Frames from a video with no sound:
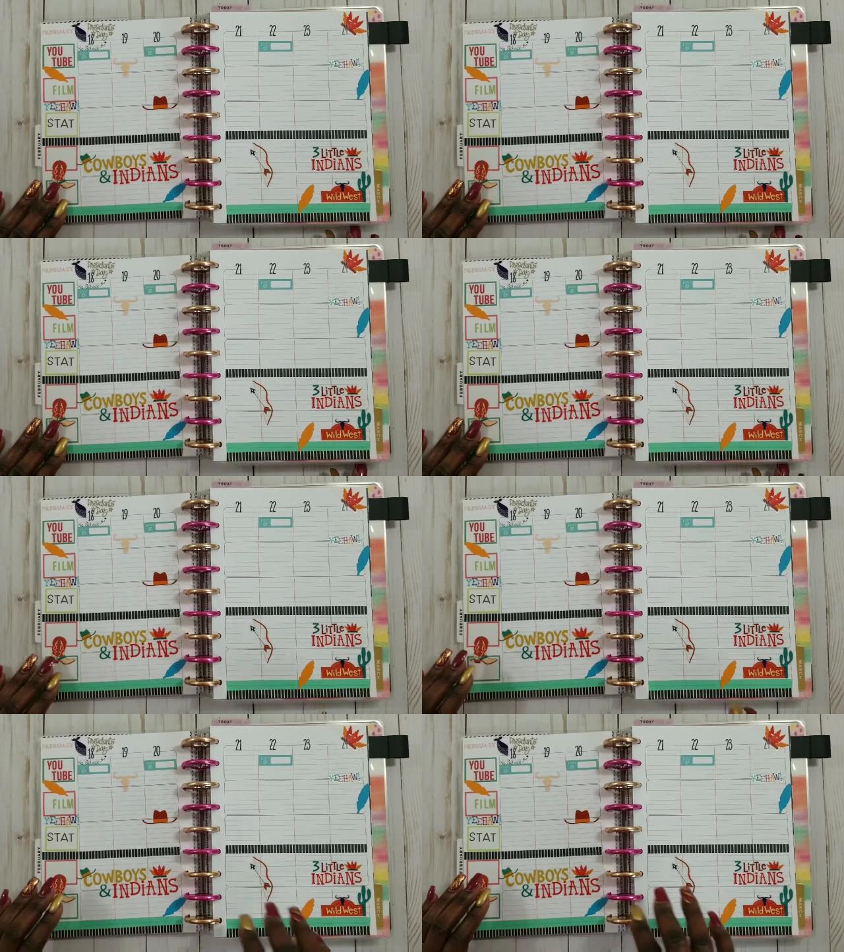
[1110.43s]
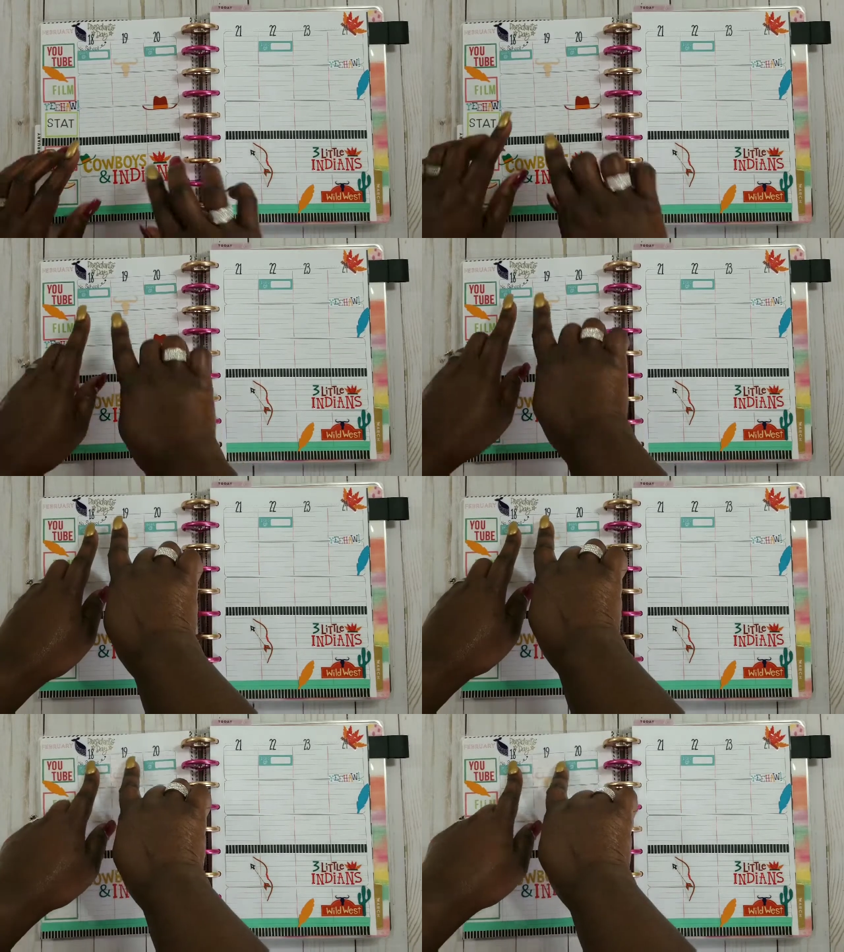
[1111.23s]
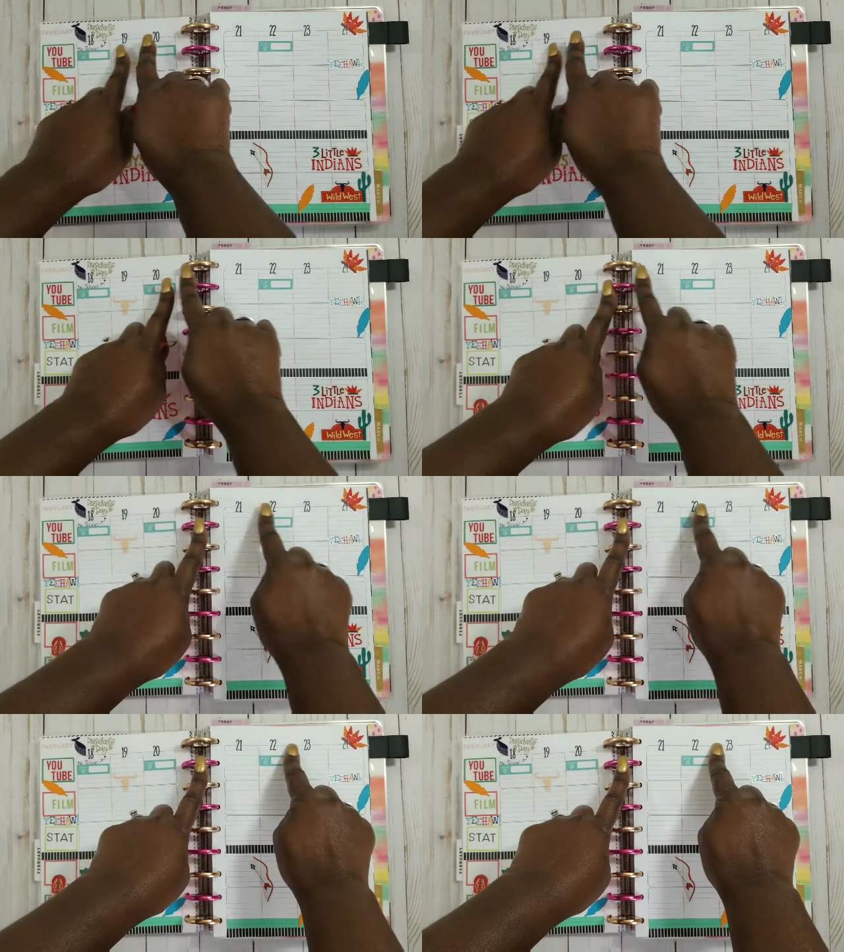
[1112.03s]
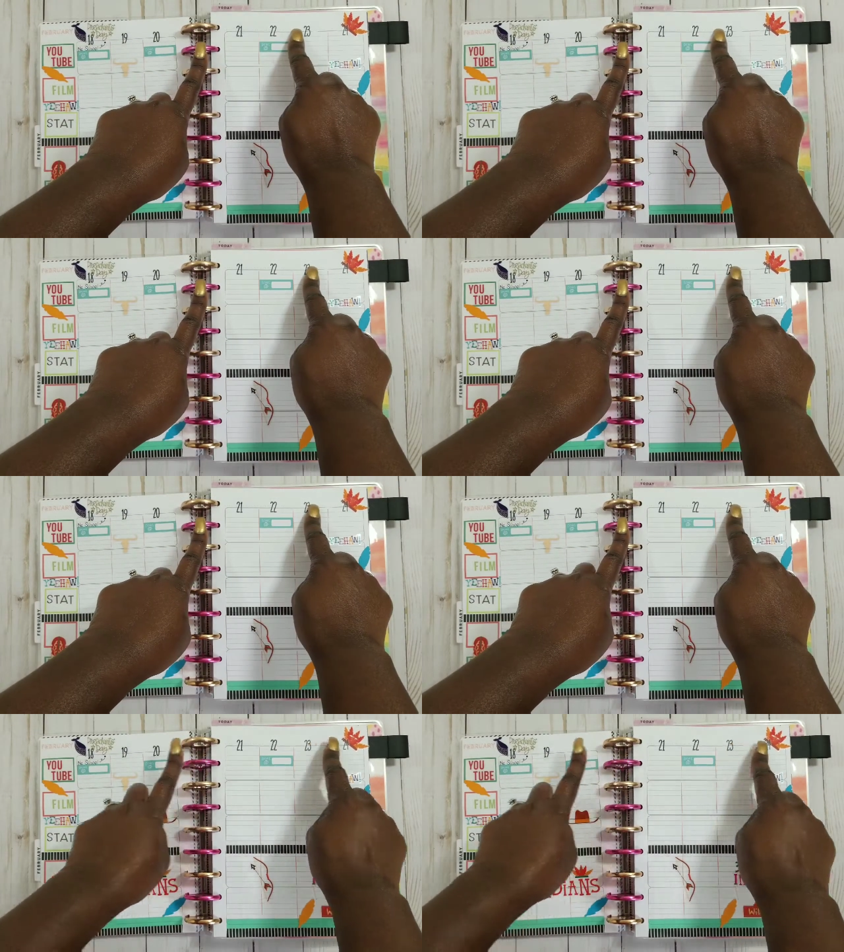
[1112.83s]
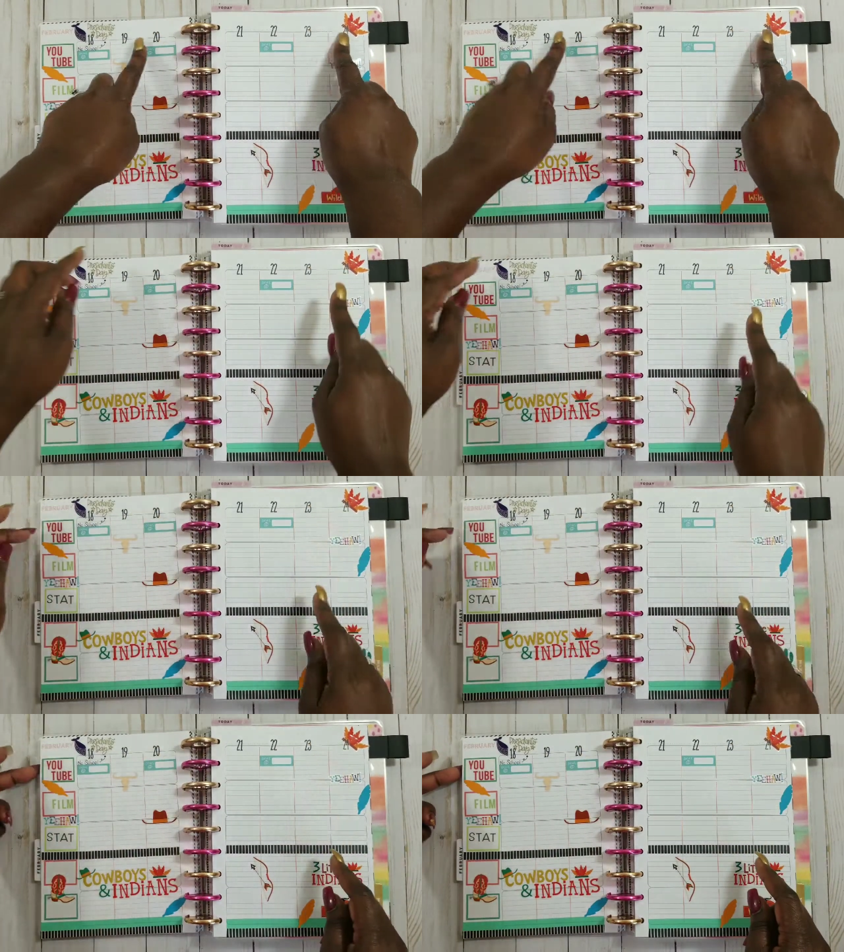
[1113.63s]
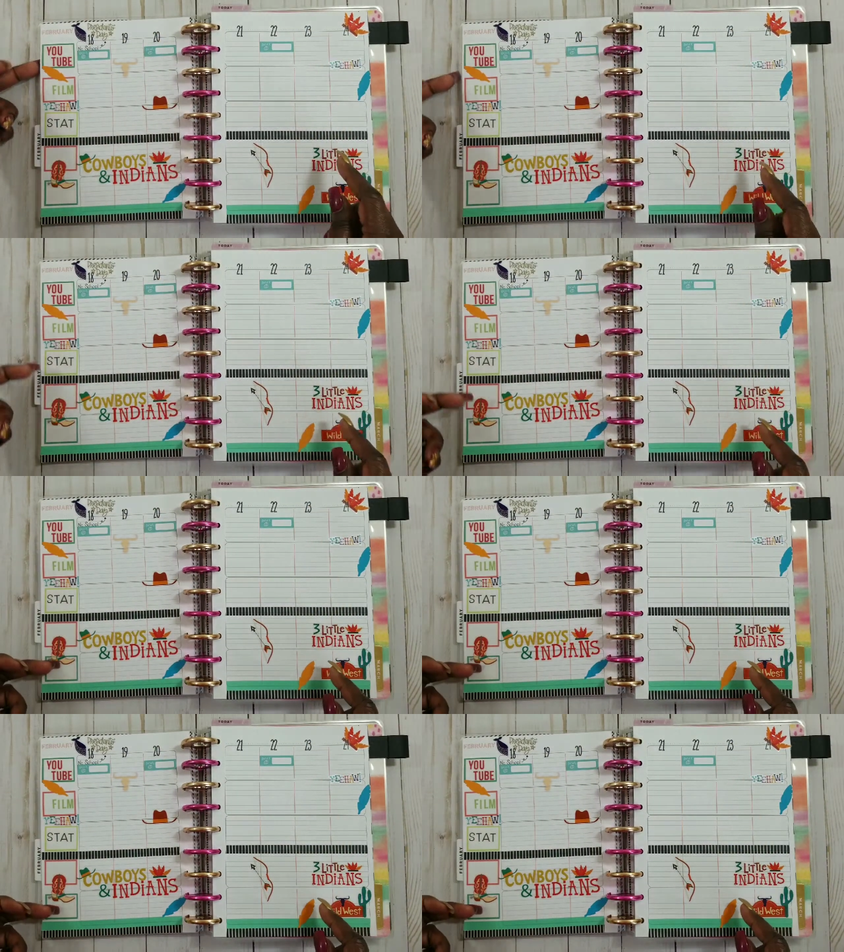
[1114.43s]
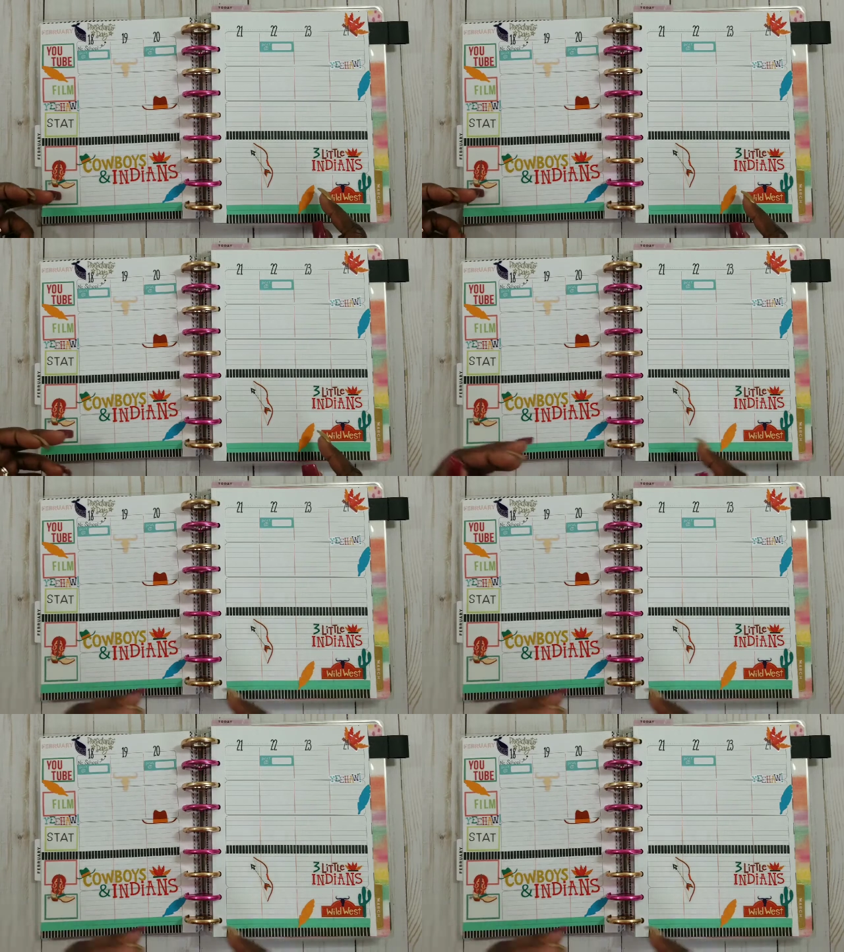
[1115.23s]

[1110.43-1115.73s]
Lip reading: [unreadable: no face in view]